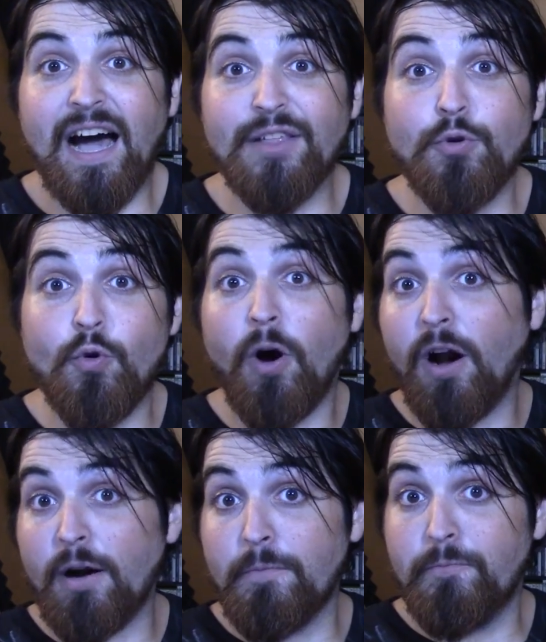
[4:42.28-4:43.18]
who
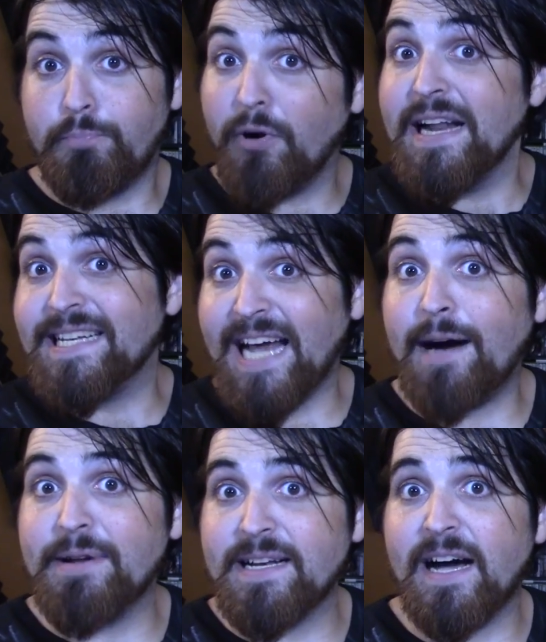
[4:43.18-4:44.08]
are pretty
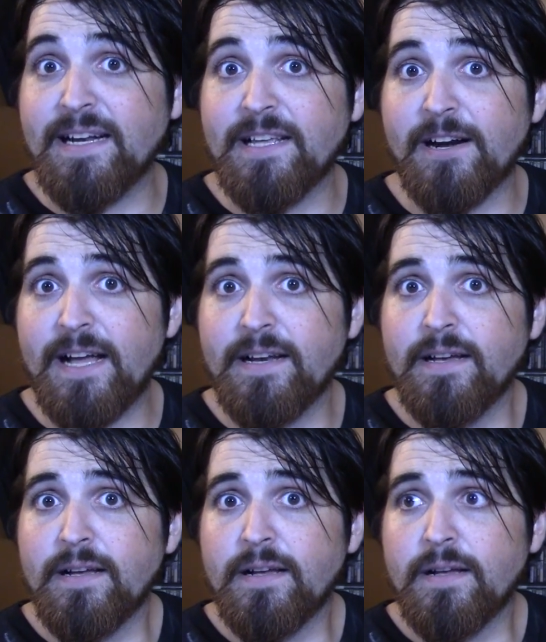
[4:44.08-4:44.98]
dominant on the internet
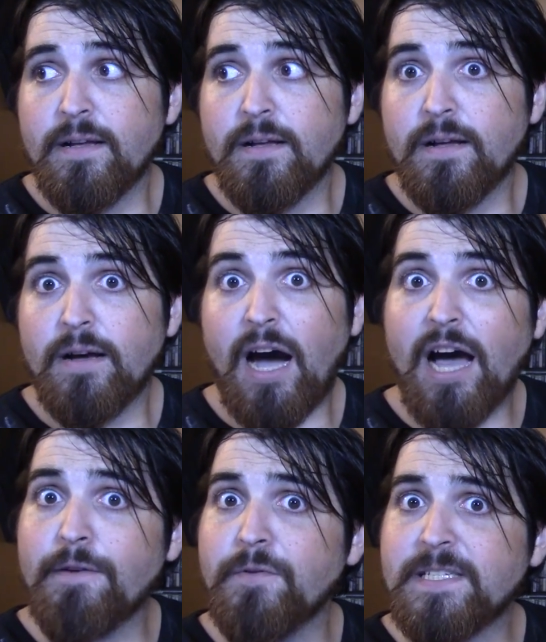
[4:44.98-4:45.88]
out
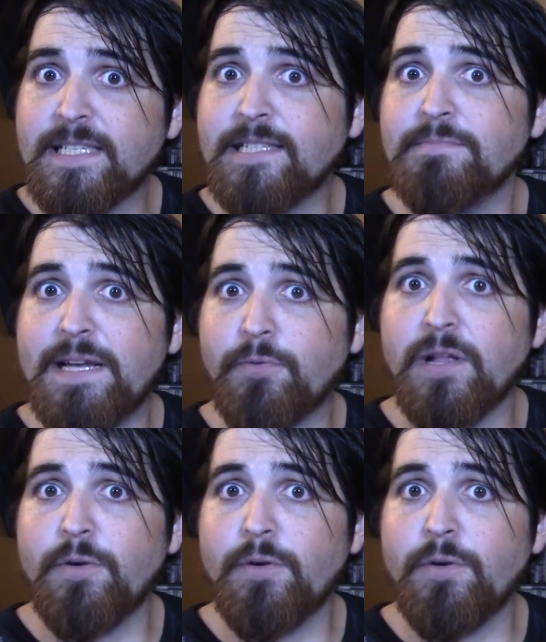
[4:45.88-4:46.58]
of a system they really